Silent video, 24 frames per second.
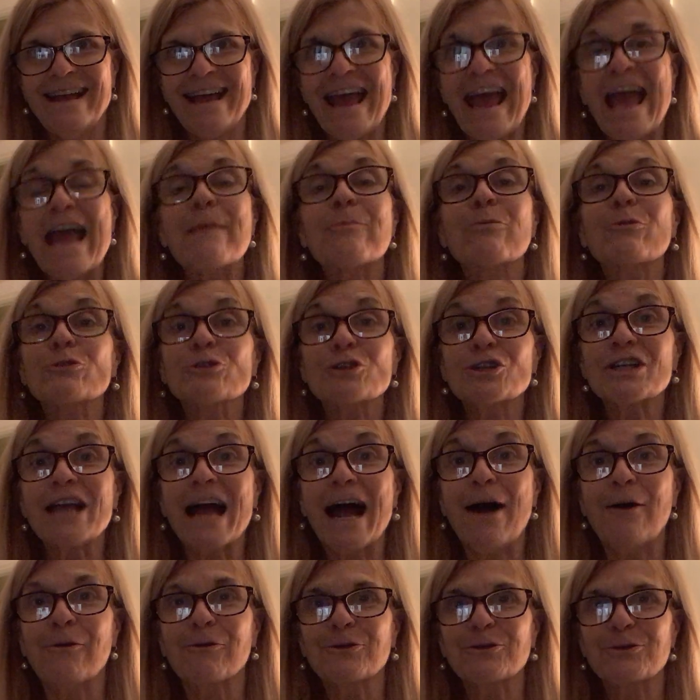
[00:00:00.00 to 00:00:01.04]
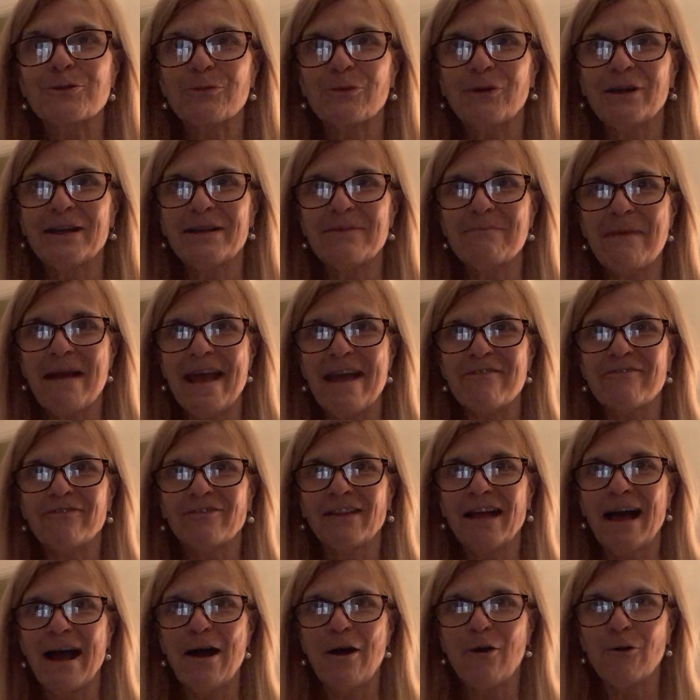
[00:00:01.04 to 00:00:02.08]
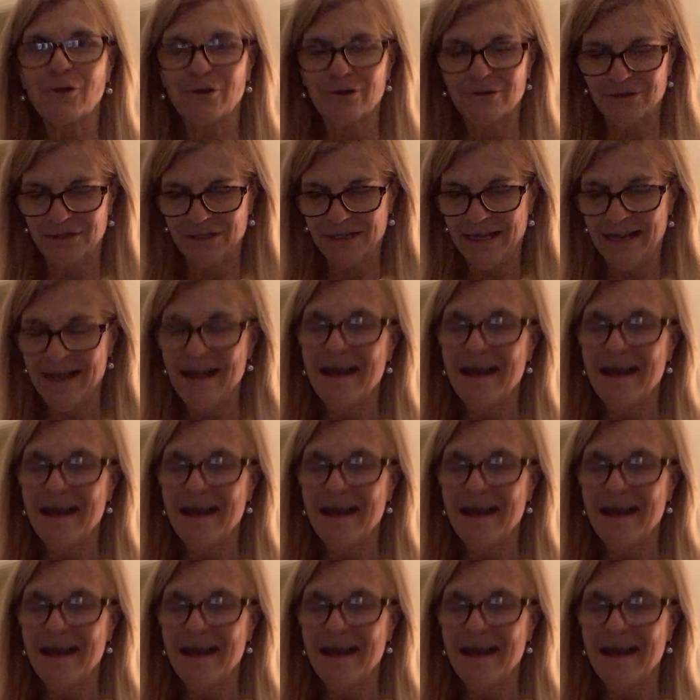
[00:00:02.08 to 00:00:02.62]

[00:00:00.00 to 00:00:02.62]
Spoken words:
April showers bring May flowers.